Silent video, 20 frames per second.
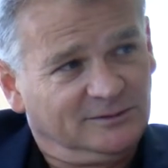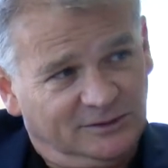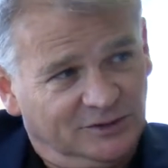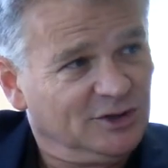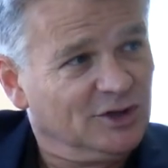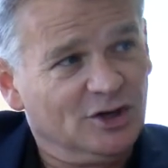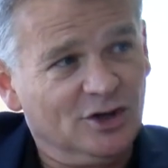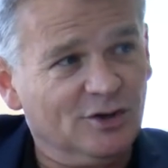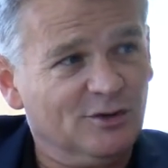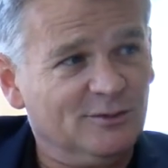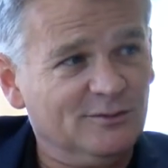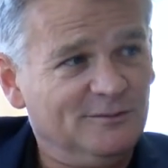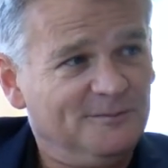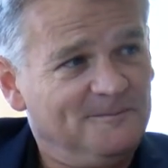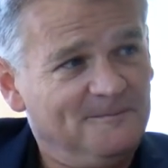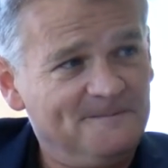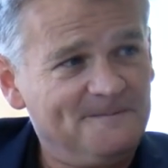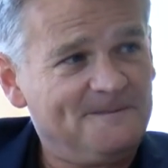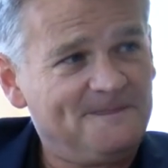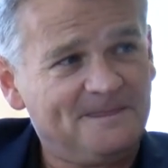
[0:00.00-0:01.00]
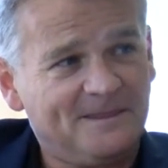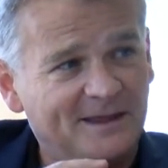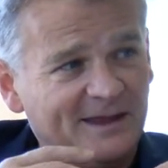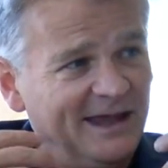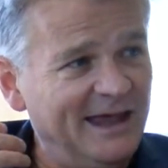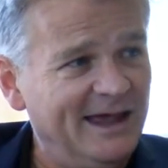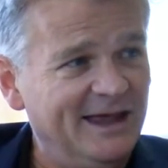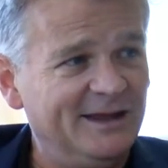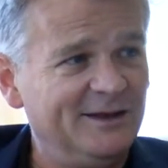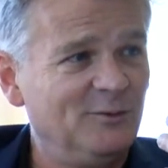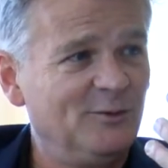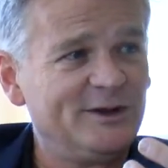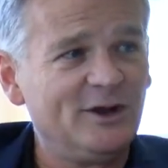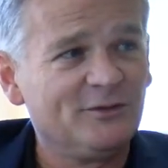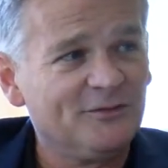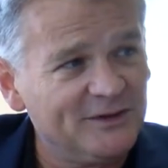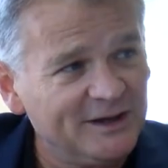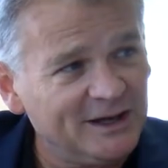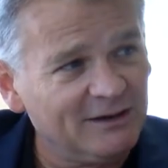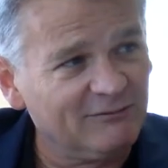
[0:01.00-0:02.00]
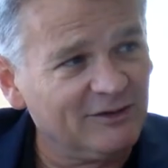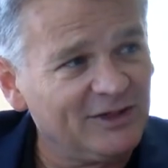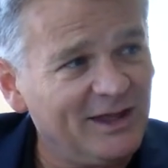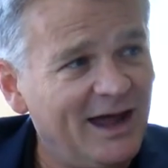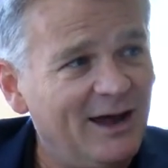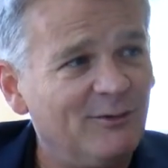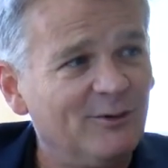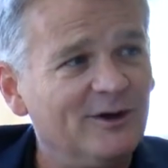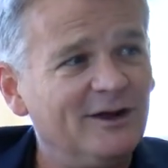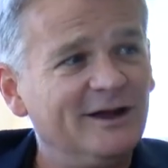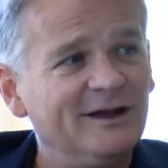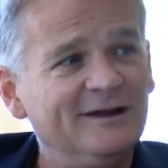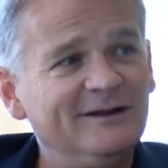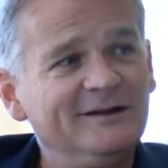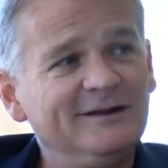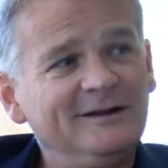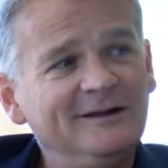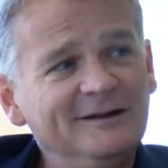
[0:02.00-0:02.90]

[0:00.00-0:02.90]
to you, and we don't think of it that way.